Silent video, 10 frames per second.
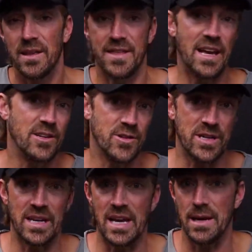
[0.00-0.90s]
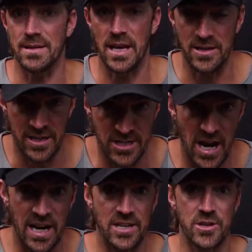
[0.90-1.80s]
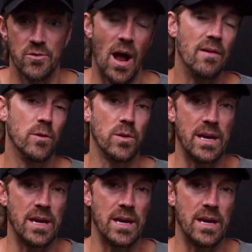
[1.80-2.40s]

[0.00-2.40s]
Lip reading: things are going to continue to change, unravel.